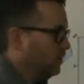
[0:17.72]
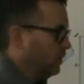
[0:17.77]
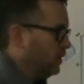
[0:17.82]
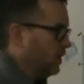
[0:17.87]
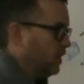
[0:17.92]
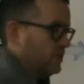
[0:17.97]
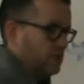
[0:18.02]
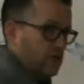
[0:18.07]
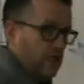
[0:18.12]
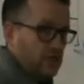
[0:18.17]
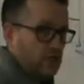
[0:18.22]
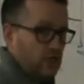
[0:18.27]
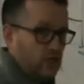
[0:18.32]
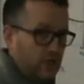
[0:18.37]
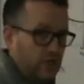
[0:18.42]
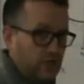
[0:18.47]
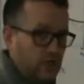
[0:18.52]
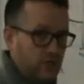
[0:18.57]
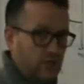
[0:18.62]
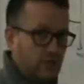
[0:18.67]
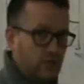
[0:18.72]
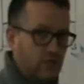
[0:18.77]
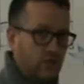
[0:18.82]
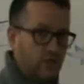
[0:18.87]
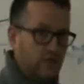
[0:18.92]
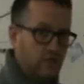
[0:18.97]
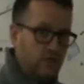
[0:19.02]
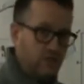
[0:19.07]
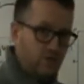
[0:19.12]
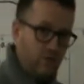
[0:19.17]
Essentially,
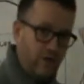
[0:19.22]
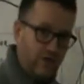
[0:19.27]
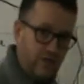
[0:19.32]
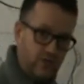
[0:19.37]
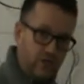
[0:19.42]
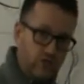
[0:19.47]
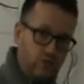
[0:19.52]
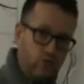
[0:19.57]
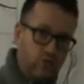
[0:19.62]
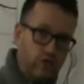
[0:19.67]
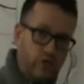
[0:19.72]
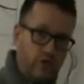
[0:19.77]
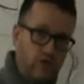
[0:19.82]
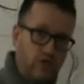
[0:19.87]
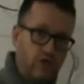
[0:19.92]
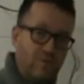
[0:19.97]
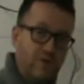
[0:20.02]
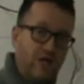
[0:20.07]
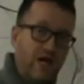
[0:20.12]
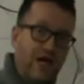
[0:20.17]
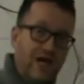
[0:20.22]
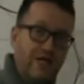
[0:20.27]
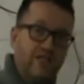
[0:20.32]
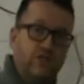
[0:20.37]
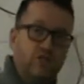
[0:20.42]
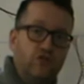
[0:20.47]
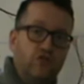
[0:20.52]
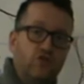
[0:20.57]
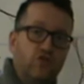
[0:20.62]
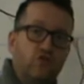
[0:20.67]
in this question, what you're going to be asked
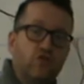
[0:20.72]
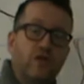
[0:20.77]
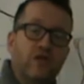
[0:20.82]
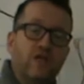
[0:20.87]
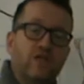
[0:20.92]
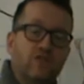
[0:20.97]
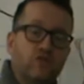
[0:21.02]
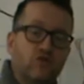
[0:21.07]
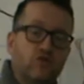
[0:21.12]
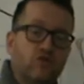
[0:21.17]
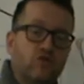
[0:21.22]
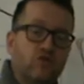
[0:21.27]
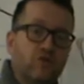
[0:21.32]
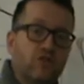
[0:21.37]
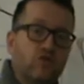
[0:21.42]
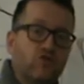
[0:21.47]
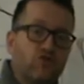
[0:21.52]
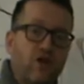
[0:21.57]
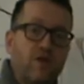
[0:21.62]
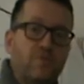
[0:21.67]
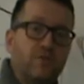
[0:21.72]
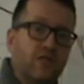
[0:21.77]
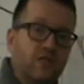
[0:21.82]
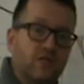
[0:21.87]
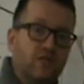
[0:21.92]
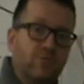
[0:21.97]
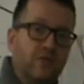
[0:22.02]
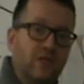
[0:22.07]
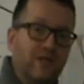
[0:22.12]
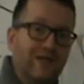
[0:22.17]
to do is to describe and
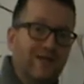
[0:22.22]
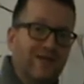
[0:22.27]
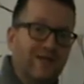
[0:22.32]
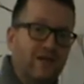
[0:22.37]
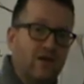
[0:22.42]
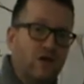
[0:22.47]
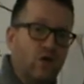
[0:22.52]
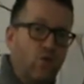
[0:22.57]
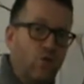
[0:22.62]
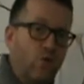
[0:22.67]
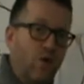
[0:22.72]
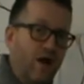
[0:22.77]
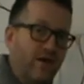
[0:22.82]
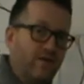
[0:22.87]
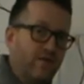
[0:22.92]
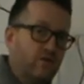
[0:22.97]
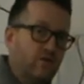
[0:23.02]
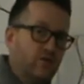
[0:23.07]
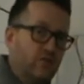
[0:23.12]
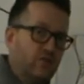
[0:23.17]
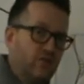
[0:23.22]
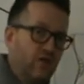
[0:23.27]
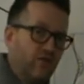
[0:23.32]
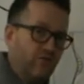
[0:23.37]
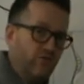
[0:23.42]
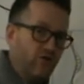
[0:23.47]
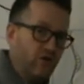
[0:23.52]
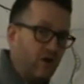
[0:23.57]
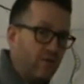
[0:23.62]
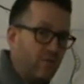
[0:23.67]
explain why there's
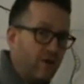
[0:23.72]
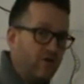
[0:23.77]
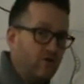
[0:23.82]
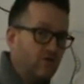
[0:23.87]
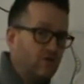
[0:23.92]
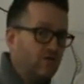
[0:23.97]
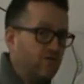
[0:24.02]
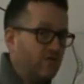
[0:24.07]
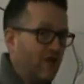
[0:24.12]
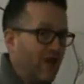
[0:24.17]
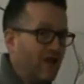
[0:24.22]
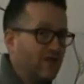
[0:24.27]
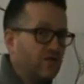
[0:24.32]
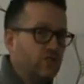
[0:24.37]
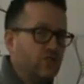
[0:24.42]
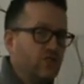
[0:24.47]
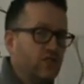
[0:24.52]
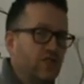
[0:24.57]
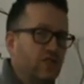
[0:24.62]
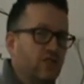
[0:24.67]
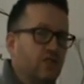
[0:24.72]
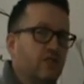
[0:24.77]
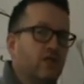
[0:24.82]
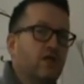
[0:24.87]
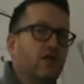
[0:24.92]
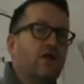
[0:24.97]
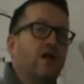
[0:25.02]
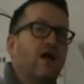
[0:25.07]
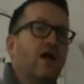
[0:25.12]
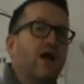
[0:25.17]
different amounts of energy
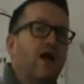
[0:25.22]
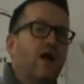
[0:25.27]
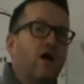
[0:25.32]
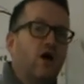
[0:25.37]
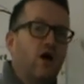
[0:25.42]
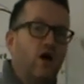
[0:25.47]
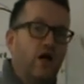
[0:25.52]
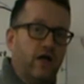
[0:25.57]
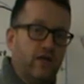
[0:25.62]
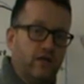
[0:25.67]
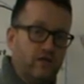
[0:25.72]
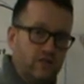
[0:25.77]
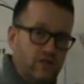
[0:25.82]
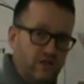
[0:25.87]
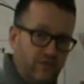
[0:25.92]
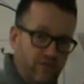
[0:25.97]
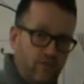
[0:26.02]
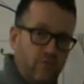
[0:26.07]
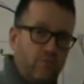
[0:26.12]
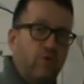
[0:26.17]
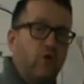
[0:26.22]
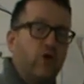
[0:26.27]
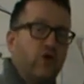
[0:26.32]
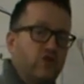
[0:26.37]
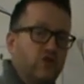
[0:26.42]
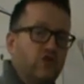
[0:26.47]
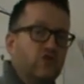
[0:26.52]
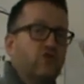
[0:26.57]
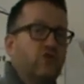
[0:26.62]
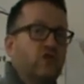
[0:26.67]
at different
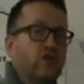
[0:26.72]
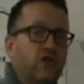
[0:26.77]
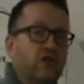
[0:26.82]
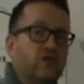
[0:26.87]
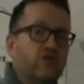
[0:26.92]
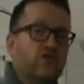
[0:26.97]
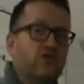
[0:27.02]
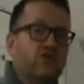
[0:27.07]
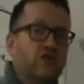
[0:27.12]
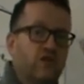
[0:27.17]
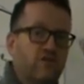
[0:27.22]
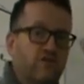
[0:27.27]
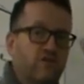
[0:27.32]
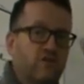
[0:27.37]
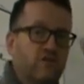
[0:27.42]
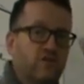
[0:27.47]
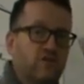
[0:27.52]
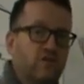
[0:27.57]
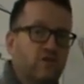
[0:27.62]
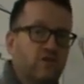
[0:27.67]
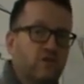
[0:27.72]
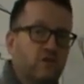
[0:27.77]
points on the Earth's surface.